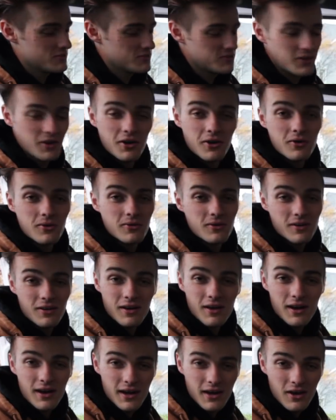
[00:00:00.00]
so
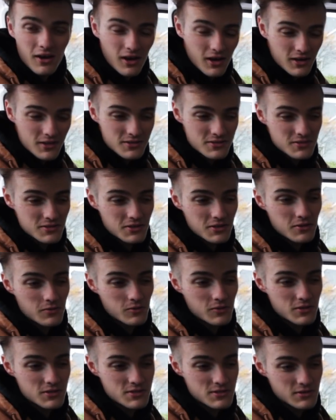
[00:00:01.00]
I honestly
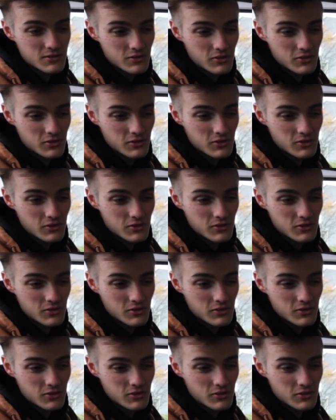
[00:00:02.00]
was